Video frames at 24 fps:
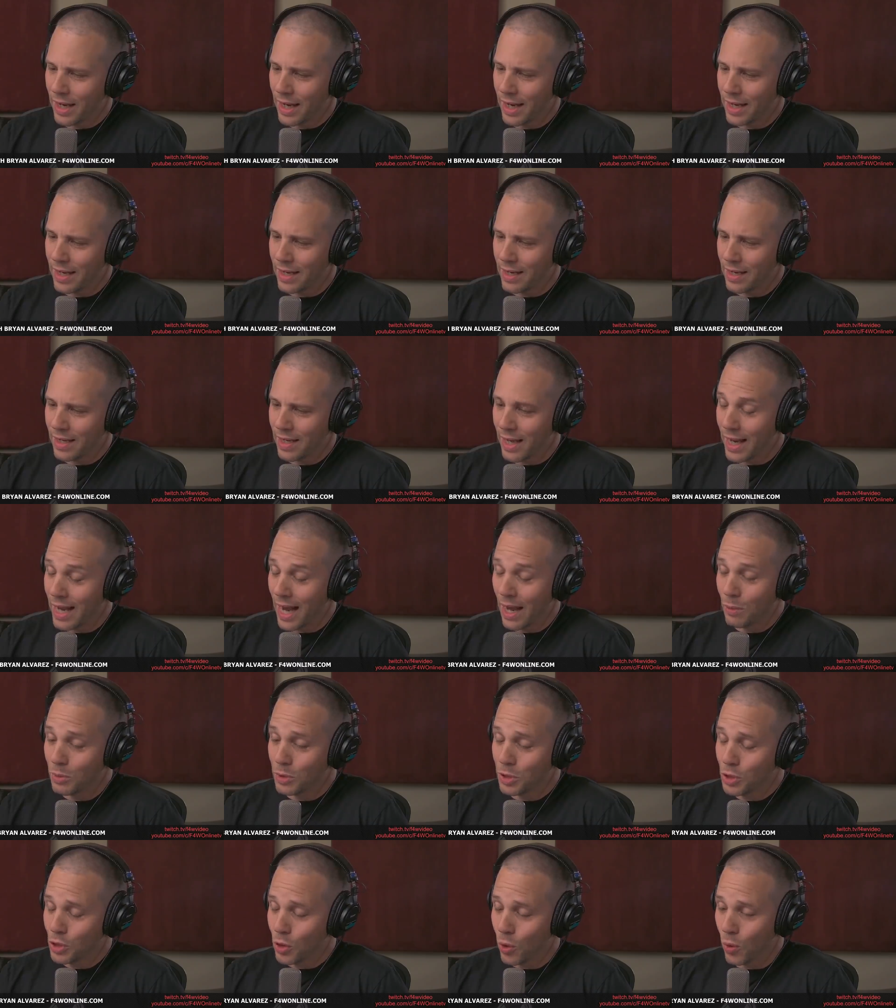And like
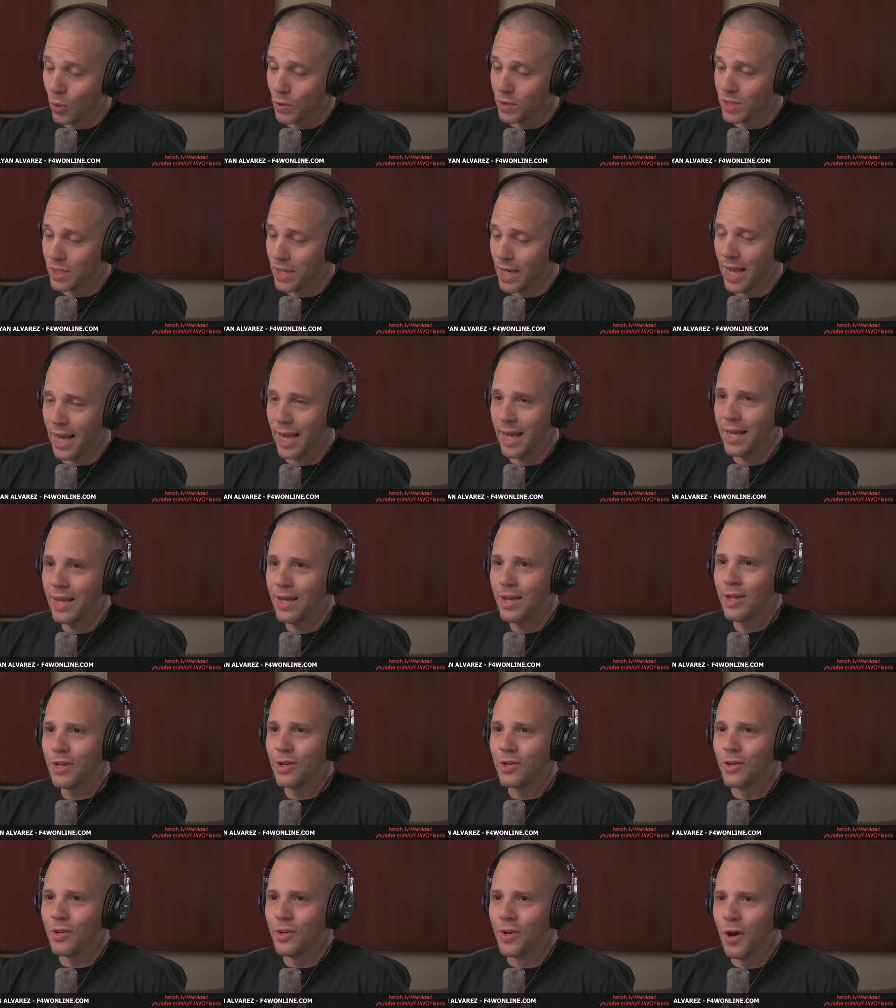I was told today,
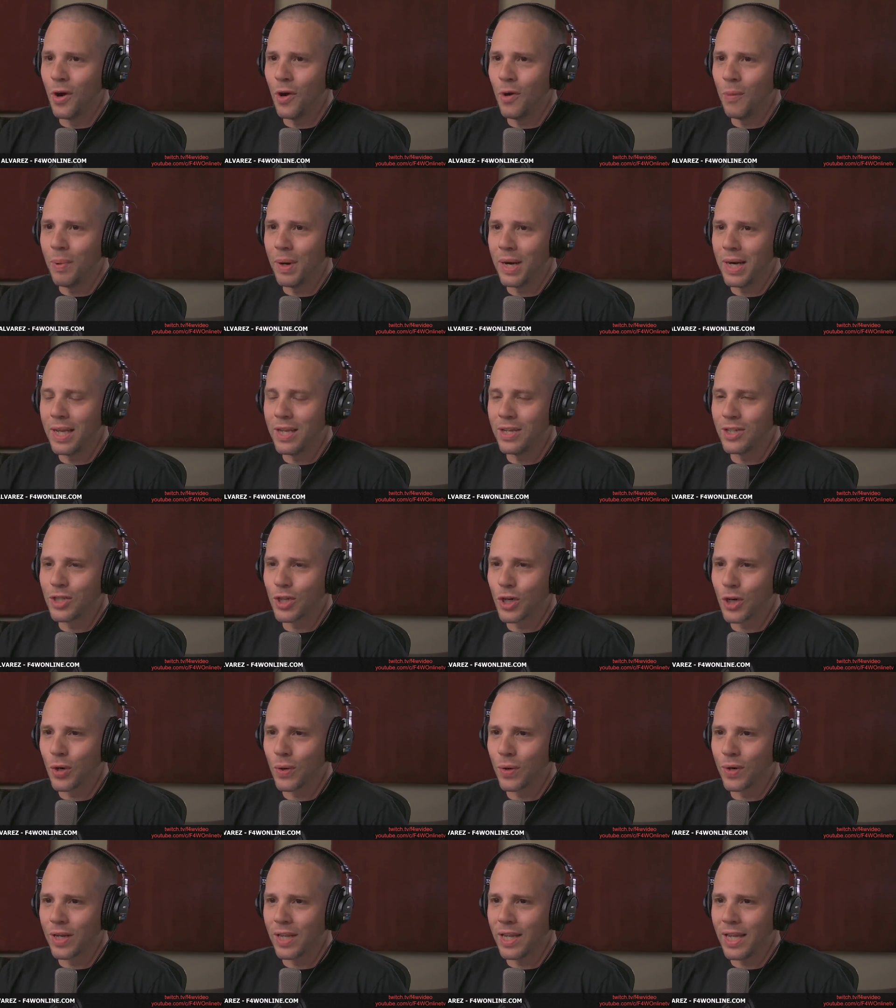nobody is
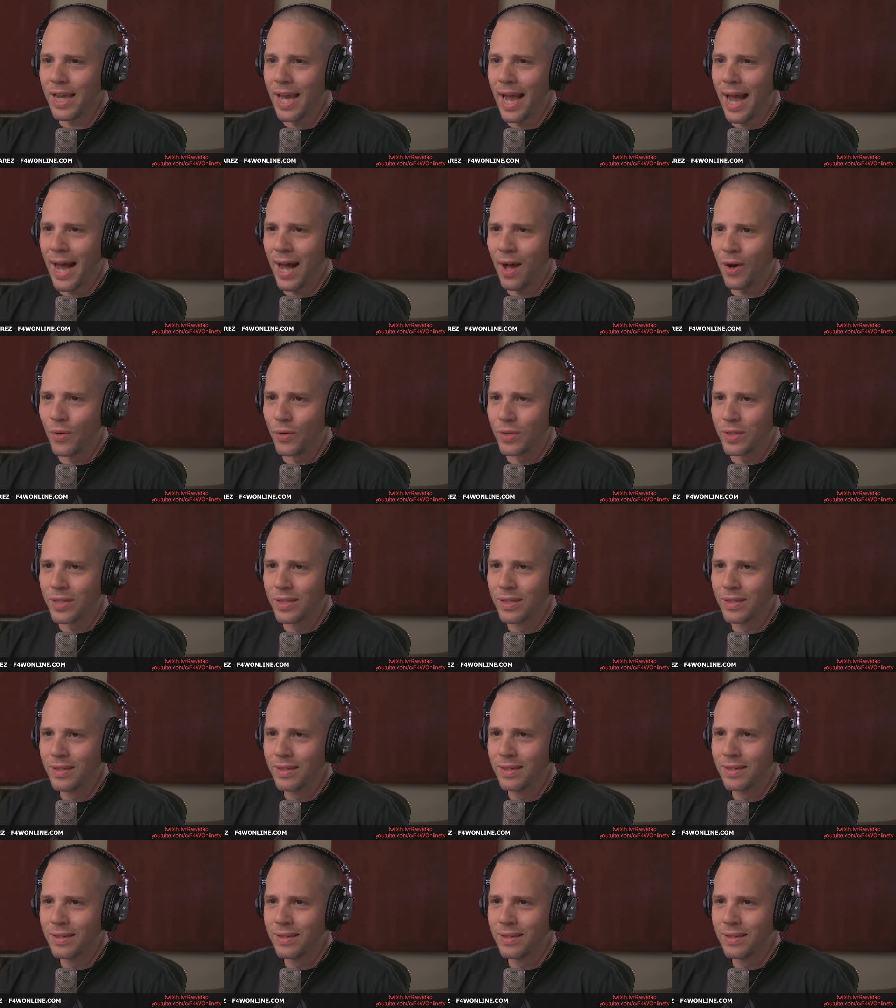currently out.